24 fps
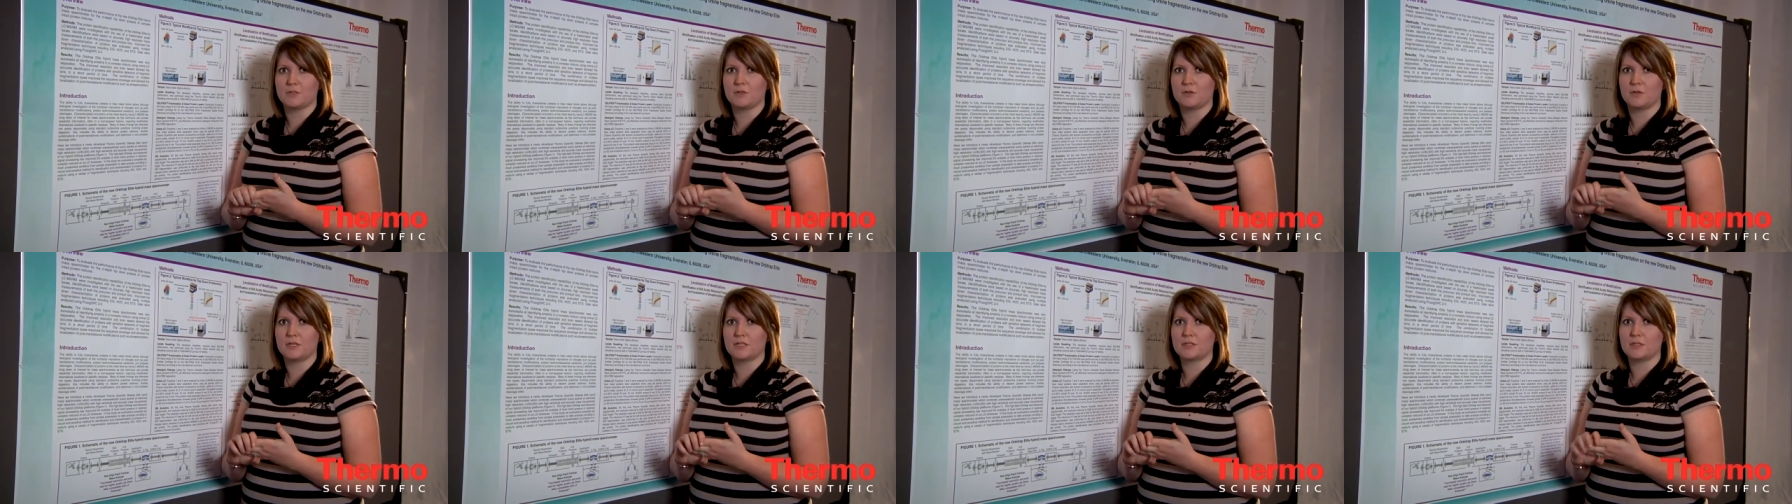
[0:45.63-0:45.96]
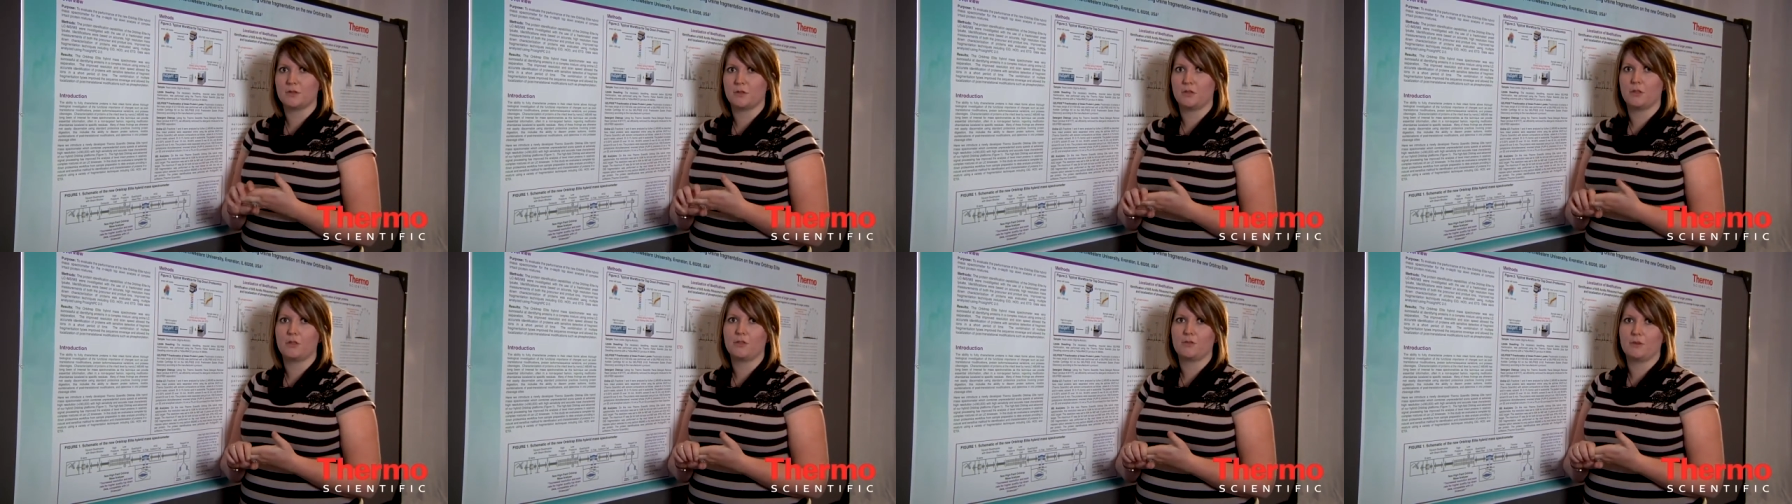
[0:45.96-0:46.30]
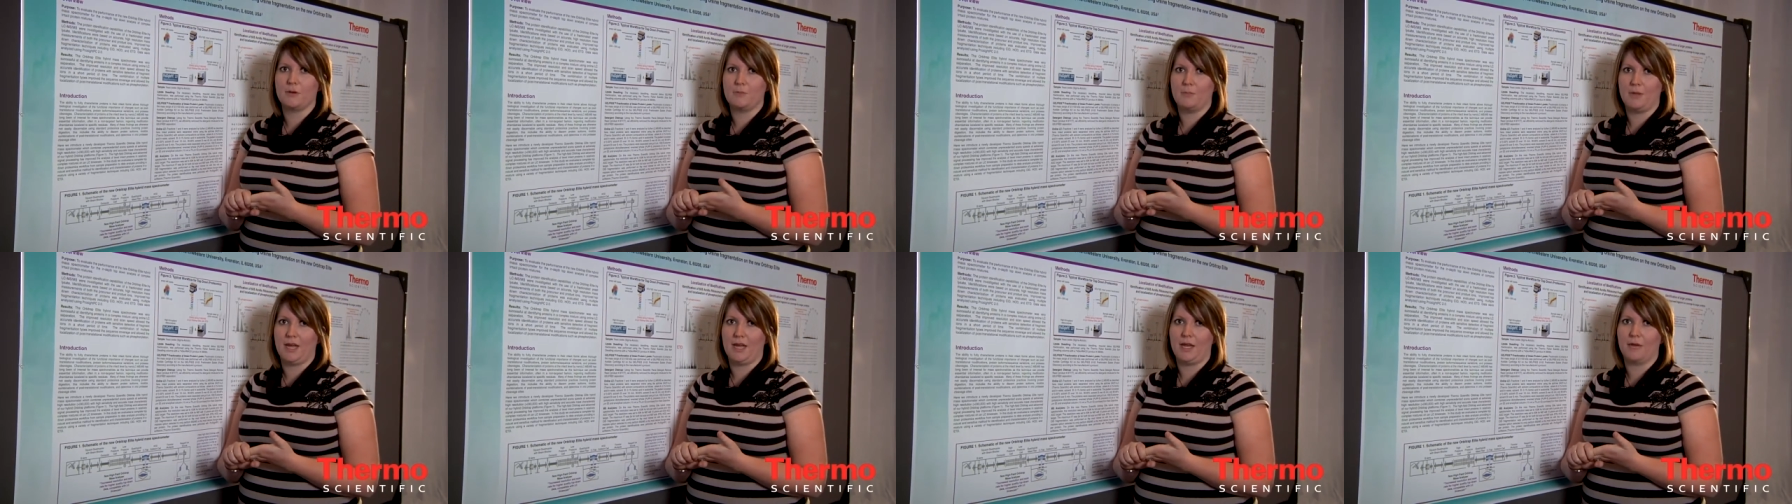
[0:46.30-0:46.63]
So these are the
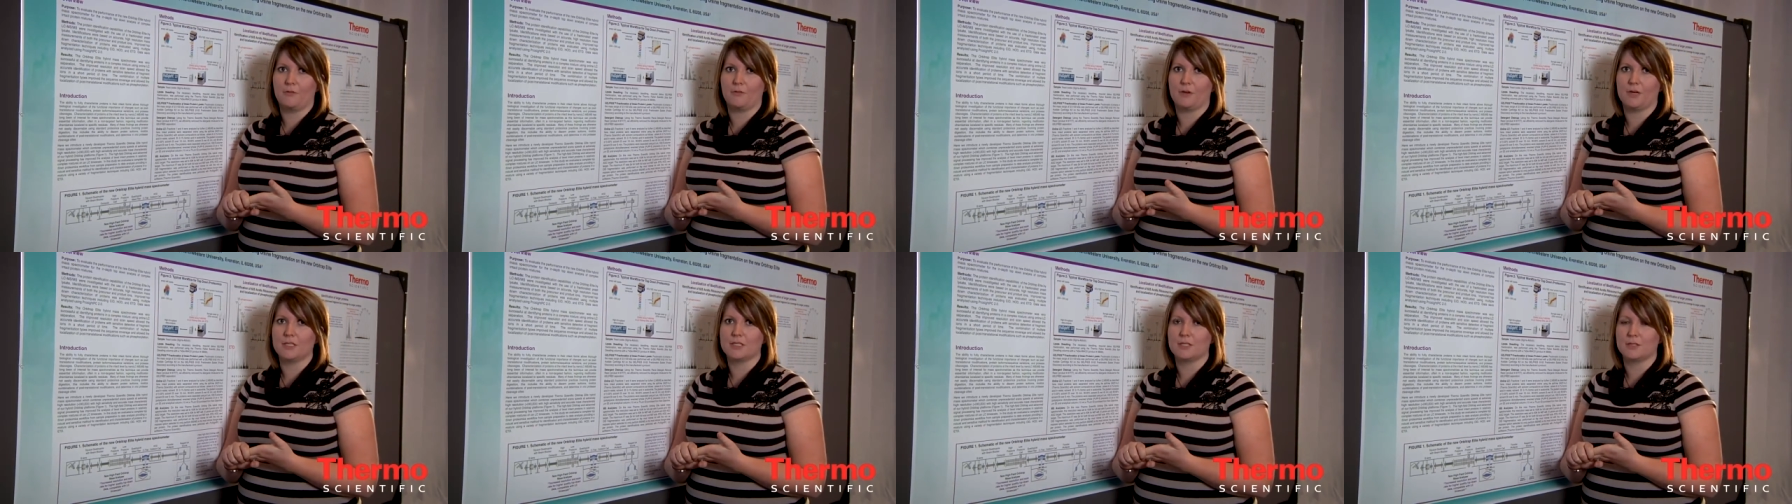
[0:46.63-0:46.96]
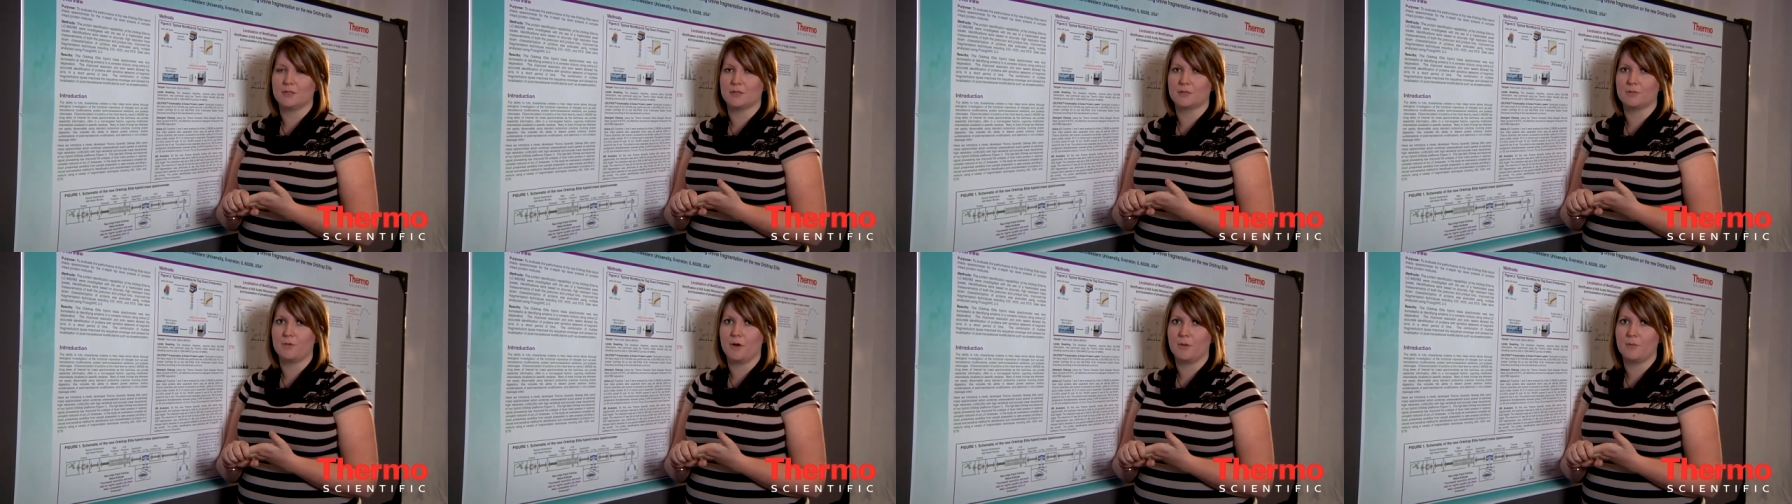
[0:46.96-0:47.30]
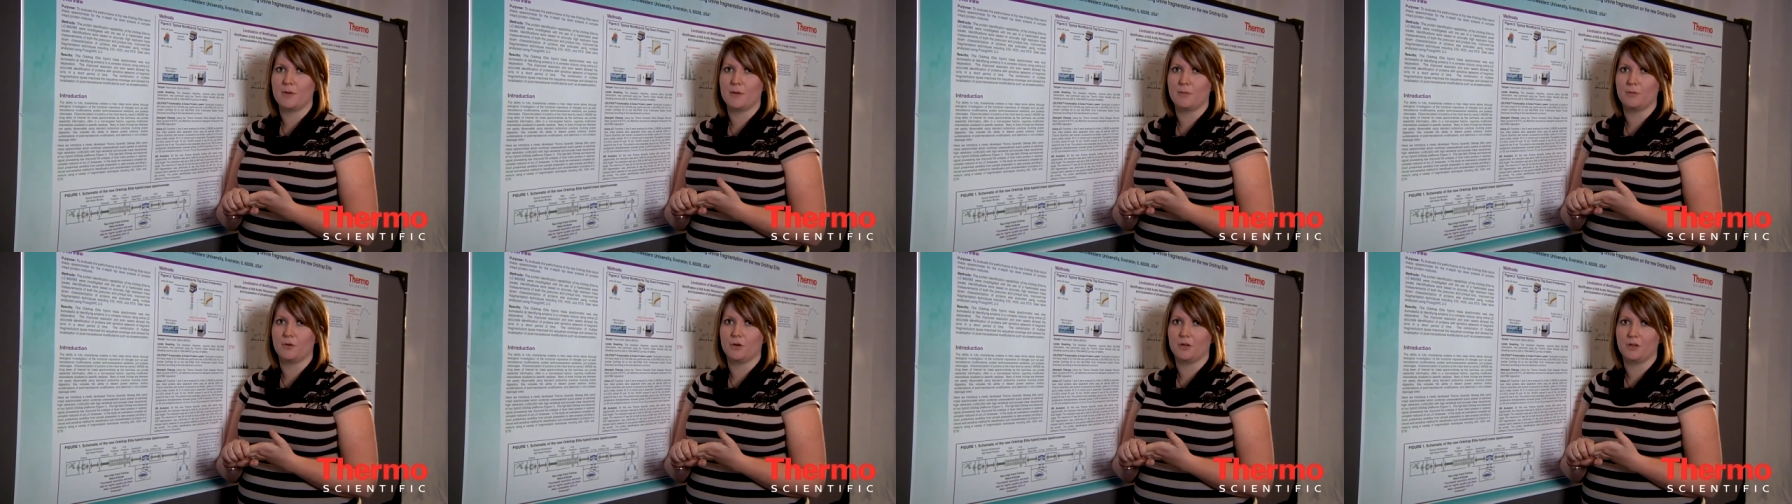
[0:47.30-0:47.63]
three main reasons why
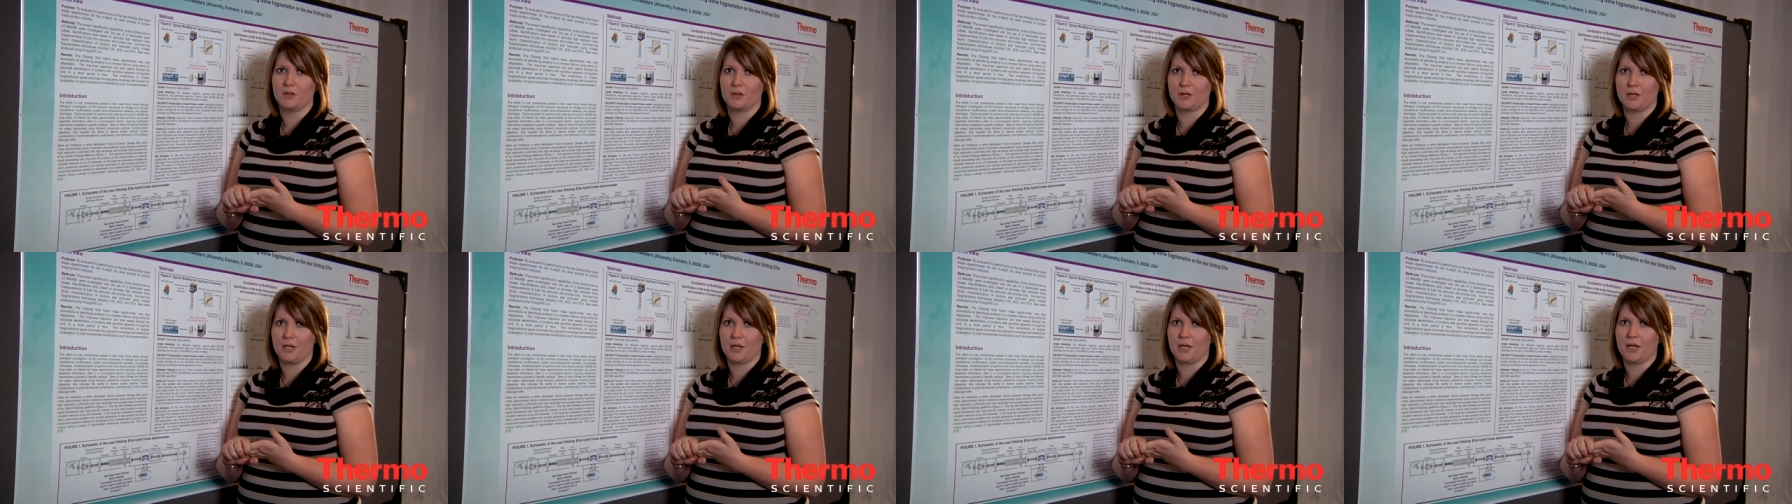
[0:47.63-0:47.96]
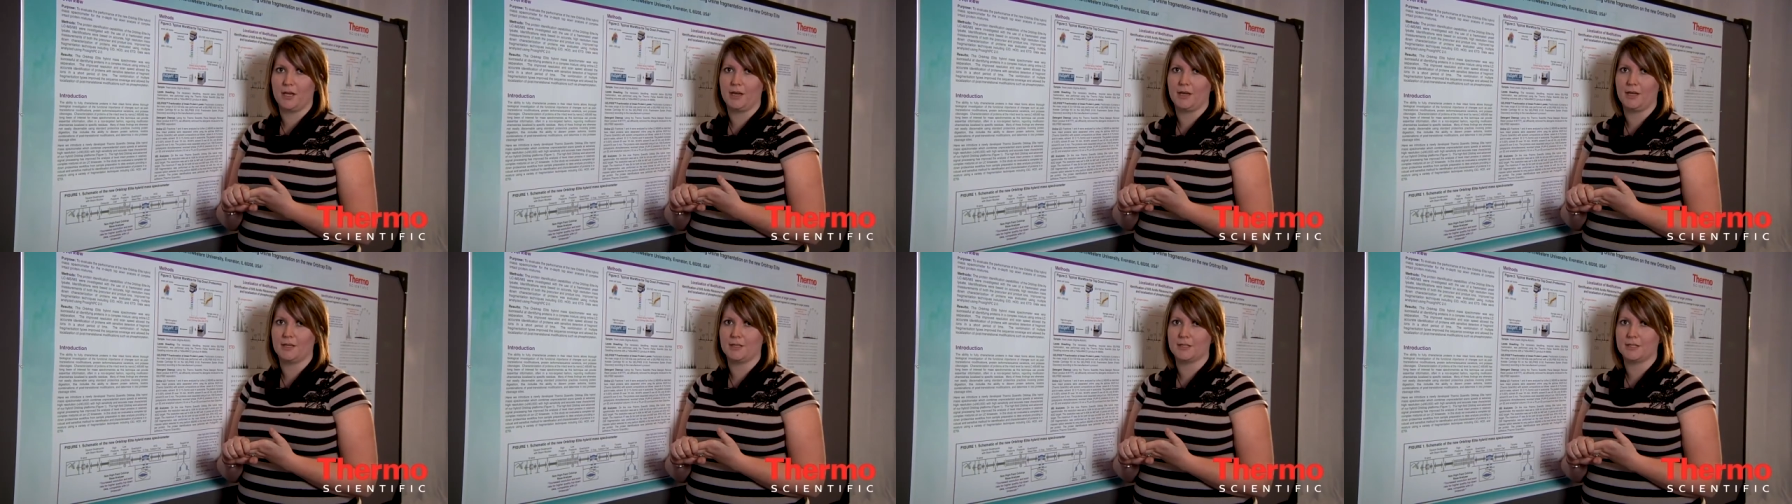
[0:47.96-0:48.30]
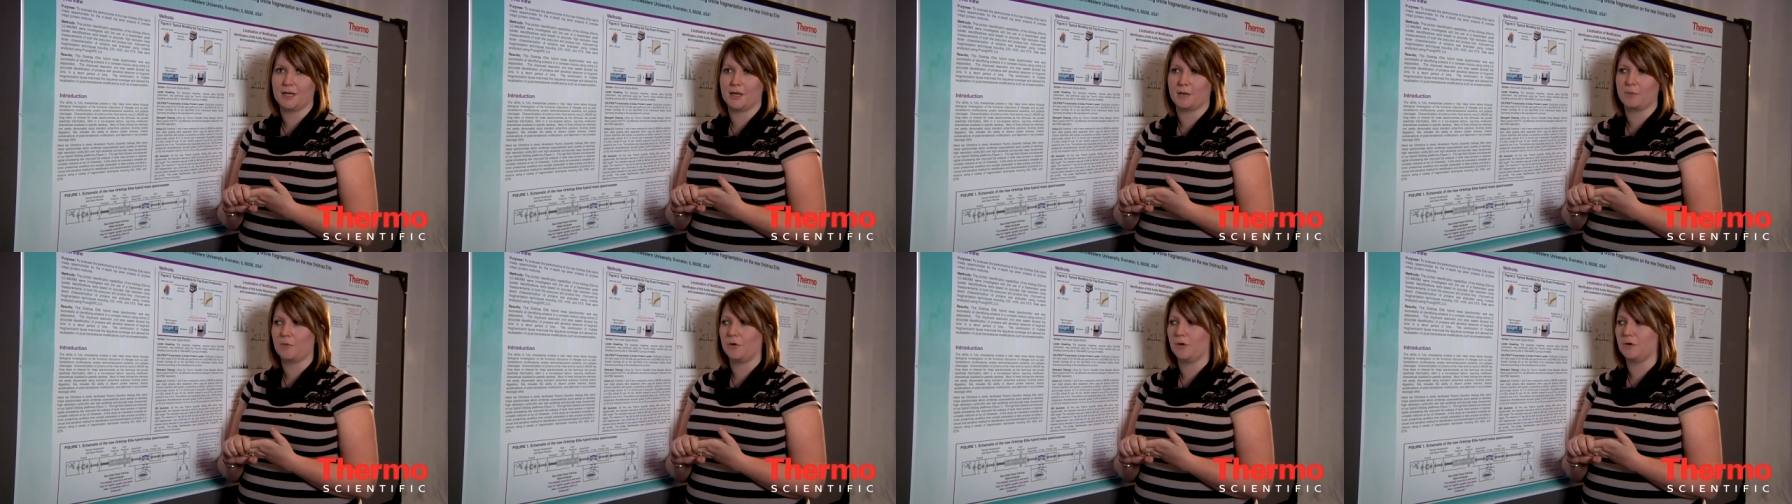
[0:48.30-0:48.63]
people are looking at
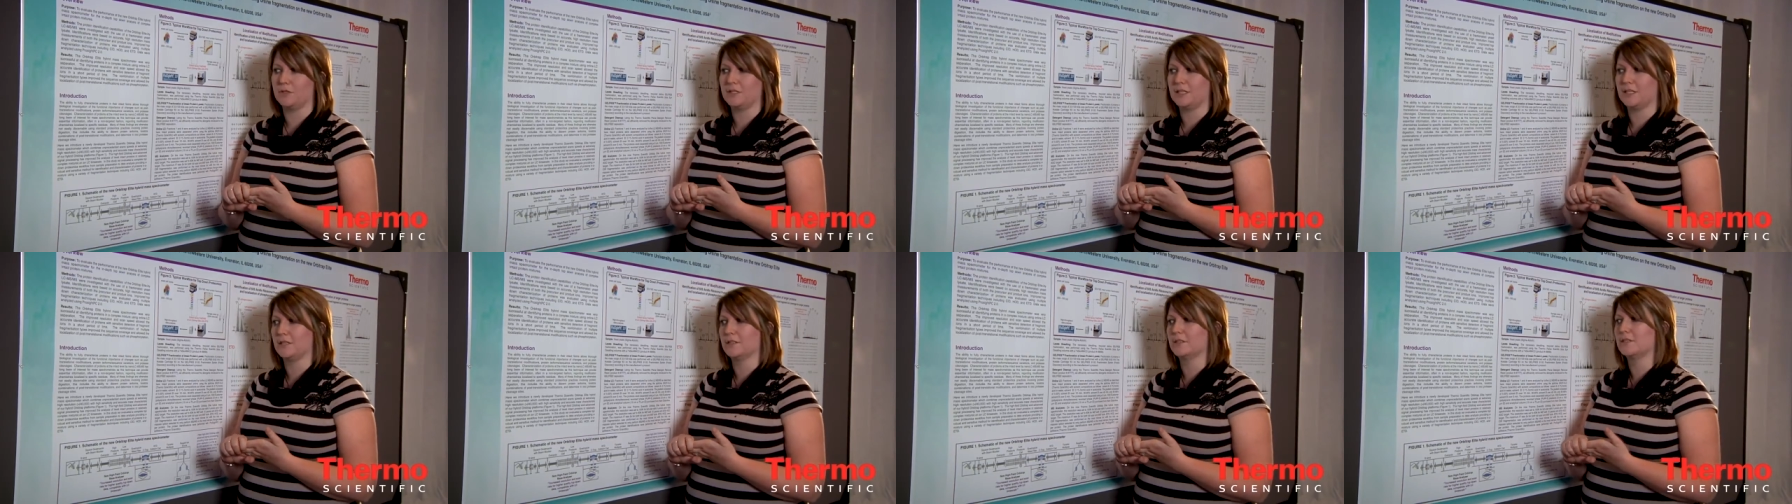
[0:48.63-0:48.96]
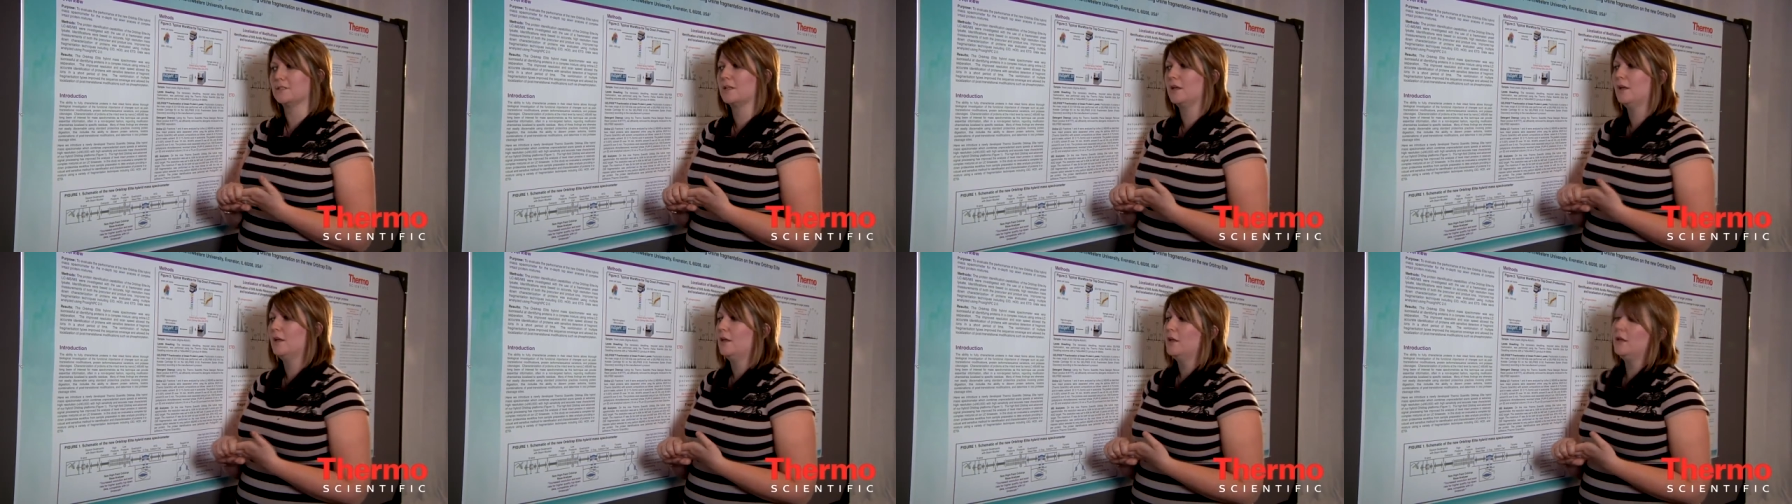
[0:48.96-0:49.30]
intact proteins.